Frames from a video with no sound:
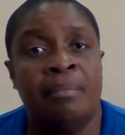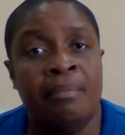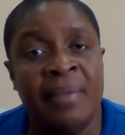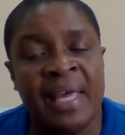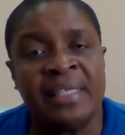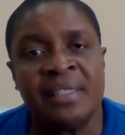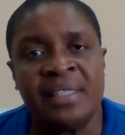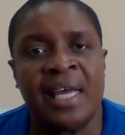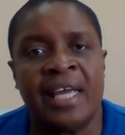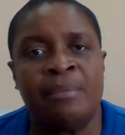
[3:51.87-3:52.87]
many
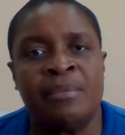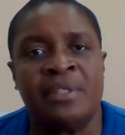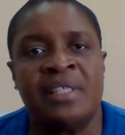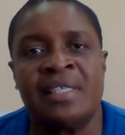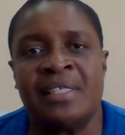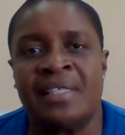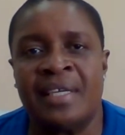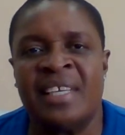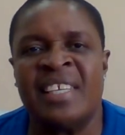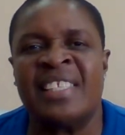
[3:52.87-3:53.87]
times this
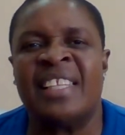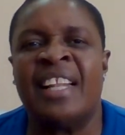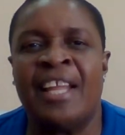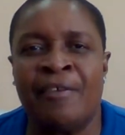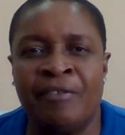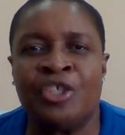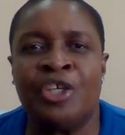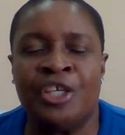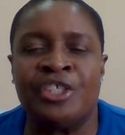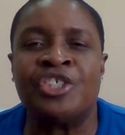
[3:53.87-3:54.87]
thing is left
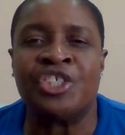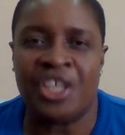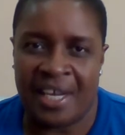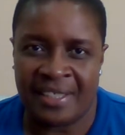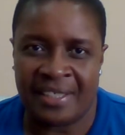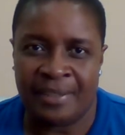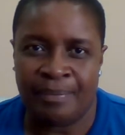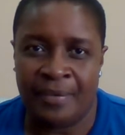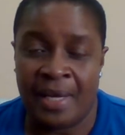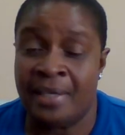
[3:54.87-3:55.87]
unchecked,
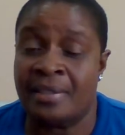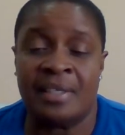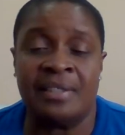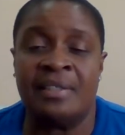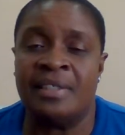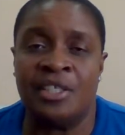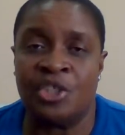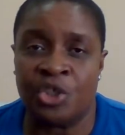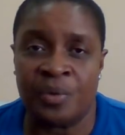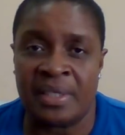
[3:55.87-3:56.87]
and it's a
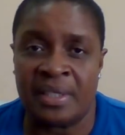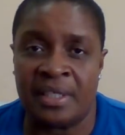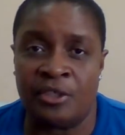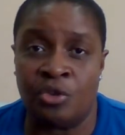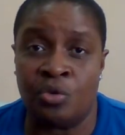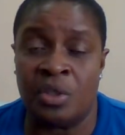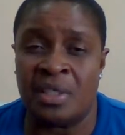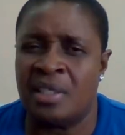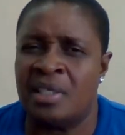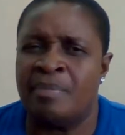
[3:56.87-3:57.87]
dangerous thing to do. You
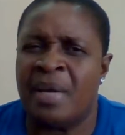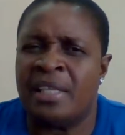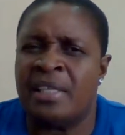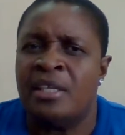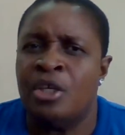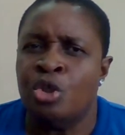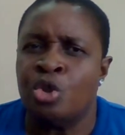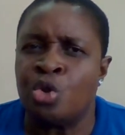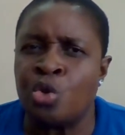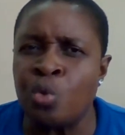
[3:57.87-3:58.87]
see your belly
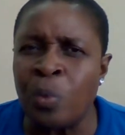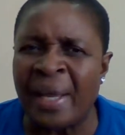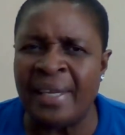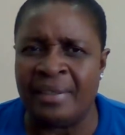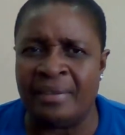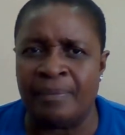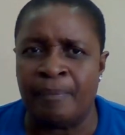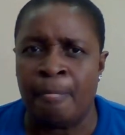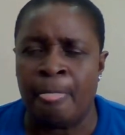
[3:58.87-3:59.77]
swelling.